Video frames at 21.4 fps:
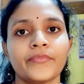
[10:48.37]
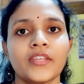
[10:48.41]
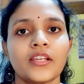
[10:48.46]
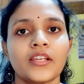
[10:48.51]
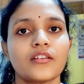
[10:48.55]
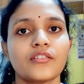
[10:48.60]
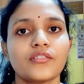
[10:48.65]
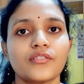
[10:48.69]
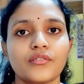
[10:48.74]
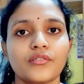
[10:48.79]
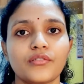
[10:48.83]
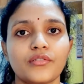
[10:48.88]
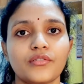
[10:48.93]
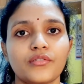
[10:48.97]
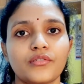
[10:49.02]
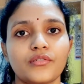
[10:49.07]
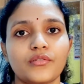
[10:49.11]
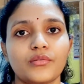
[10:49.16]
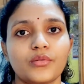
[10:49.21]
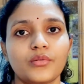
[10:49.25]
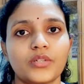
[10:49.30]

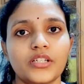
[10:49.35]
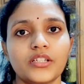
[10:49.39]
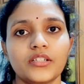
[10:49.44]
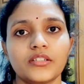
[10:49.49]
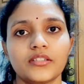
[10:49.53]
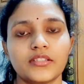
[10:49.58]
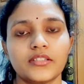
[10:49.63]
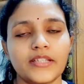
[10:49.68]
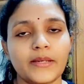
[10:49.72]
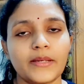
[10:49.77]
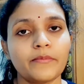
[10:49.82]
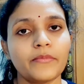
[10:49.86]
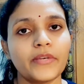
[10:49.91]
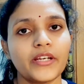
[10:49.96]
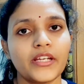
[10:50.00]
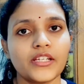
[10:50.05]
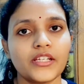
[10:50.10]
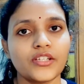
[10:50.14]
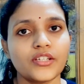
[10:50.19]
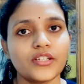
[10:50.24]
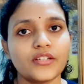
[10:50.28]
So
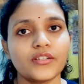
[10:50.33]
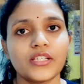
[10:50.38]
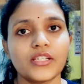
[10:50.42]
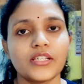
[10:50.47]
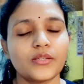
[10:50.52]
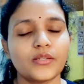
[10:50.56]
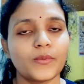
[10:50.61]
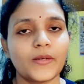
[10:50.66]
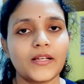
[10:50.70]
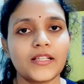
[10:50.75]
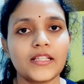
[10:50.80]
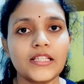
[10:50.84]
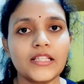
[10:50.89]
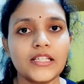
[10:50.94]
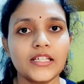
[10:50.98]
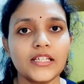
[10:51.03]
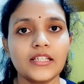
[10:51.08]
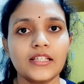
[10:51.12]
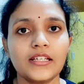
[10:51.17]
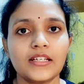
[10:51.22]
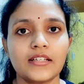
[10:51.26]
temperature is one
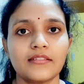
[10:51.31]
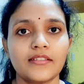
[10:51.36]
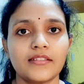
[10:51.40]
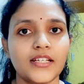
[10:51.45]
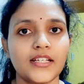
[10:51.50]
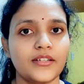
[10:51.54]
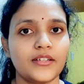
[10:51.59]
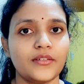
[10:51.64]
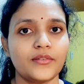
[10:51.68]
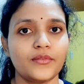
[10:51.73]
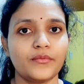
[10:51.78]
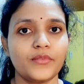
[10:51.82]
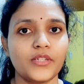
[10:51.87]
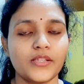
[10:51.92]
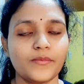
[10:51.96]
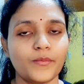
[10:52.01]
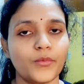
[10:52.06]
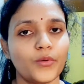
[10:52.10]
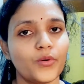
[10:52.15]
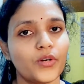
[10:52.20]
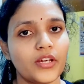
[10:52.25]
thing. Then we
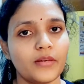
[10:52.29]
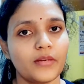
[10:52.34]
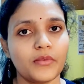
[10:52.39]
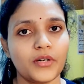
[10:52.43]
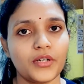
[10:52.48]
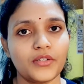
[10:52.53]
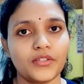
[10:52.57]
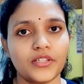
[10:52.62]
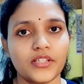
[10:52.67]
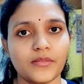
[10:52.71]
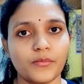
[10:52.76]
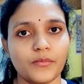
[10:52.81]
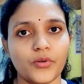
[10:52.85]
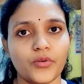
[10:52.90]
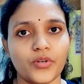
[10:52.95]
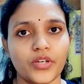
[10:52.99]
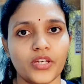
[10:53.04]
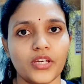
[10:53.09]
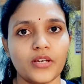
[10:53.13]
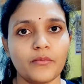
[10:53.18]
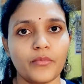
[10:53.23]
spoke about the
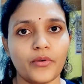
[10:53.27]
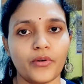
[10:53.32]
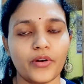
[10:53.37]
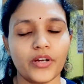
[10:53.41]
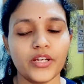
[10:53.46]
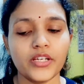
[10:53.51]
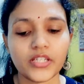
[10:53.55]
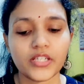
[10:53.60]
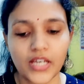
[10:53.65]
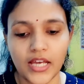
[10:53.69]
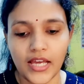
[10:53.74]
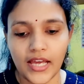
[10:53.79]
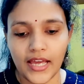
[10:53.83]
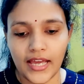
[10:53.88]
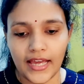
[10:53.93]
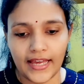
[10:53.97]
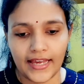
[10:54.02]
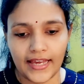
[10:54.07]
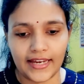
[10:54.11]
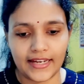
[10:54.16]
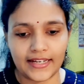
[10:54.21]
smoking point,
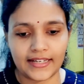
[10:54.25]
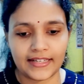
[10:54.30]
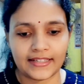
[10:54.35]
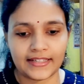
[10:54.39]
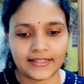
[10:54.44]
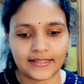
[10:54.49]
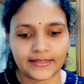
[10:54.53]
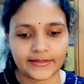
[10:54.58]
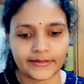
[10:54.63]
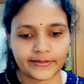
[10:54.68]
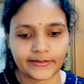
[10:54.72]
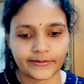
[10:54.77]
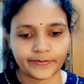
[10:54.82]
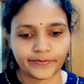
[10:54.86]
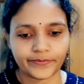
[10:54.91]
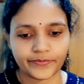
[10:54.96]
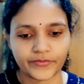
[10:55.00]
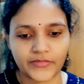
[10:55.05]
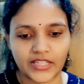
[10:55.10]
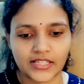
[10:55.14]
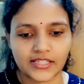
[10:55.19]
and
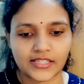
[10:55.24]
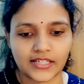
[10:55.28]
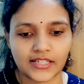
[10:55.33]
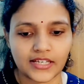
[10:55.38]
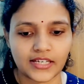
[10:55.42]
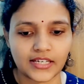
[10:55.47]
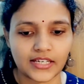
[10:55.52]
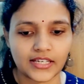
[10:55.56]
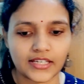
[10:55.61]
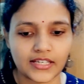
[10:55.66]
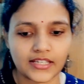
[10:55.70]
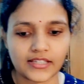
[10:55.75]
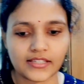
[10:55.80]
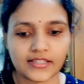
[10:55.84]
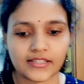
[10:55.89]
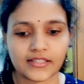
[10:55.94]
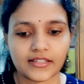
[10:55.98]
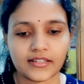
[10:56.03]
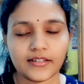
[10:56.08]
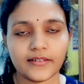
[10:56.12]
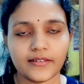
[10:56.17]
next thing
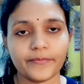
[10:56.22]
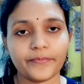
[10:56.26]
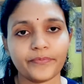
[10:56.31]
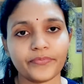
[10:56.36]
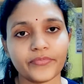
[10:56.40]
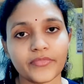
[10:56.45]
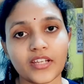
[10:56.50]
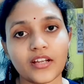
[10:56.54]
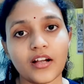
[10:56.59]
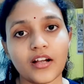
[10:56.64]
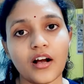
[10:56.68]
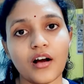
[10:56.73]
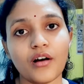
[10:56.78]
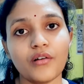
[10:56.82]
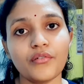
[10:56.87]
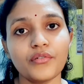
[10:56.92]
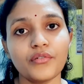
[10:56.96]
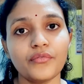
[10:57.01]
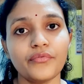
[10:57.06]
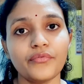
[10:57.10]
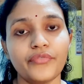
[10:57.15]
is
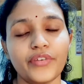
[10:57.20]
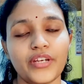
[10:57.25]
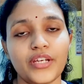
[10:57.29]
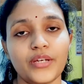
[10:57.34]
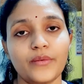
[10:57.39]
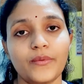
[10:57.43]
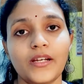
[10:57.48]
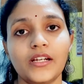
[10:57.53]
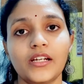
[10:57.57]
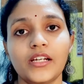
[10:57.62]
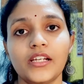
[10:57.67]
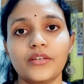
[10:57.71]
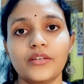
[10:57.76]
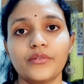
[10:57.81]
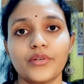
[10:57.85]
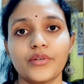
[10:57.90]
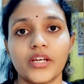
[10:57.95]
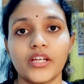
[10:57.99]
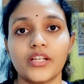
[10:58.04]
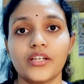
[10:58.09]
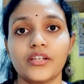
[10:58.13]
how frequently
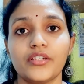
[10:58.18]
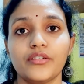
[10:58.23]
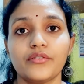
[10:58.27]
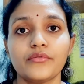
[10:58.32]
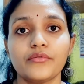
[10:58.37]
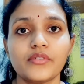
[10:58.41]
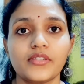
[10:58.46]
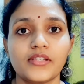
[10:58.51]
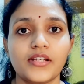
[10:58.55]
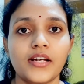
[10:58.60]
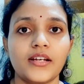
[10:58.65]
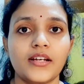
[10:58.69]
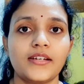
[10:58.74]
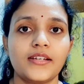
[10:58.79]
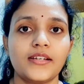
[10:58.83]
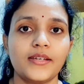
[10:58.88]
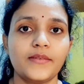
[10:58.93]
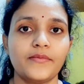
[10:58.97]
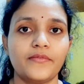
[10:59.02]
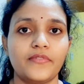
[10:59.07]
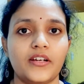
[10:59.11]
you can use that
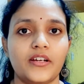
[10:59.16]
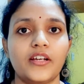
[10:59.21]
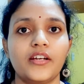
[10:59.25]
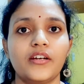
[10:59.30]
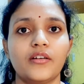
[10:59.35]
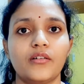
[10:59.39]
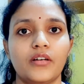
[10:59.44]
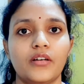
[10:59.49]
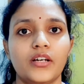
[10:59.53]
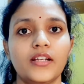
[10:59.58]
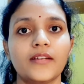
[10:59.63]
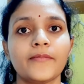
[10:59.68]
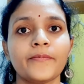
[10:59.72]
deep fried oil.